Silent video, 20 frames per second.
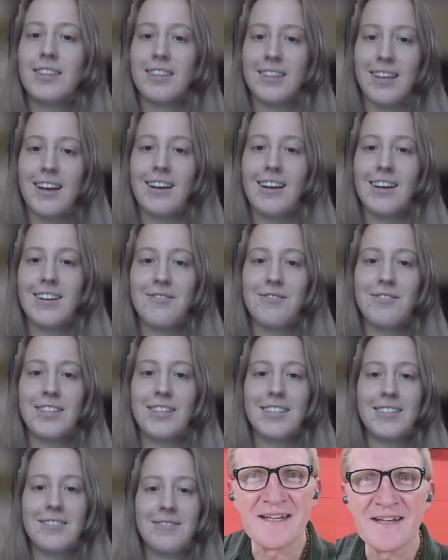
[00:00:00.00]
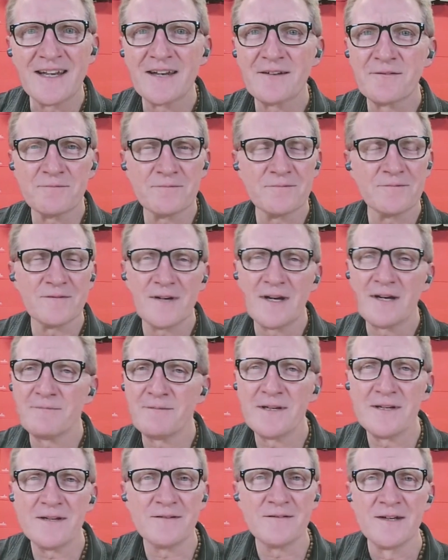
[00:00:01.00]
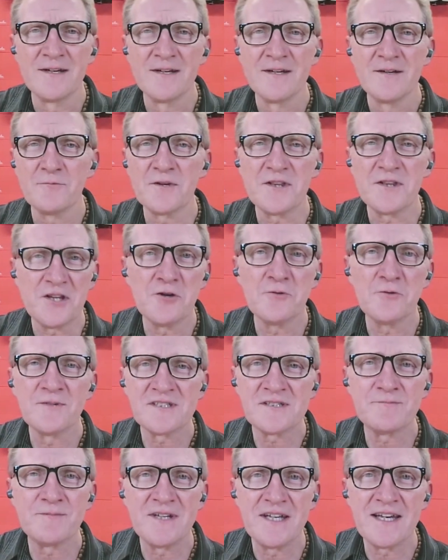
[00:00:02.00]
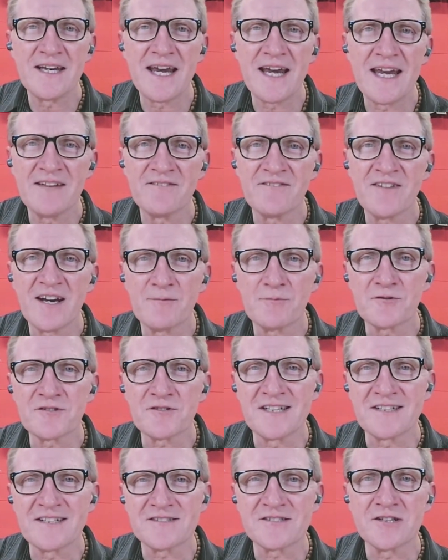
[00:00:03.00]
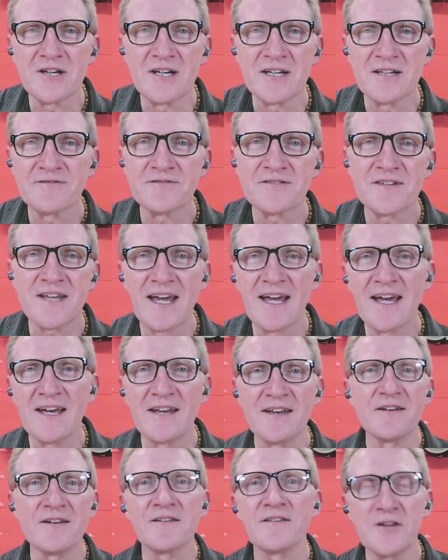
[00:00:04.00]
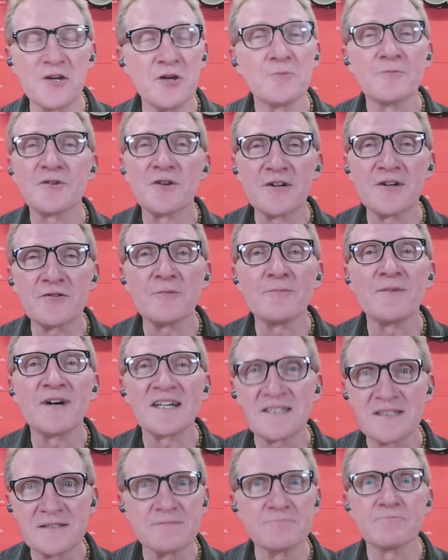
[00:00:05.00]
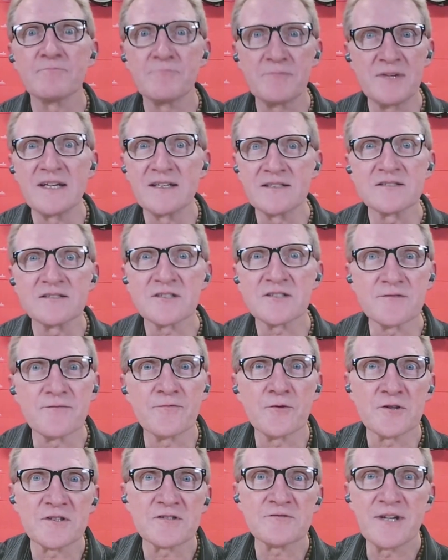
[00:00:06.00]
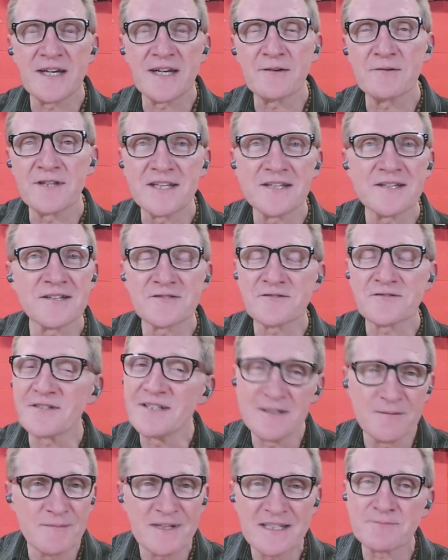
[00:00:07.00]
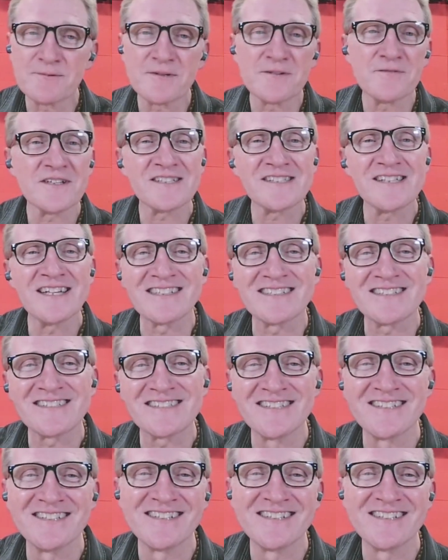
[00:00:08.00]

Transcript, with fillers: that kind of thing. Great. And I mean, with humans being 85% soft and humanoid robots being such a force right now in the industry, it makes perfect sense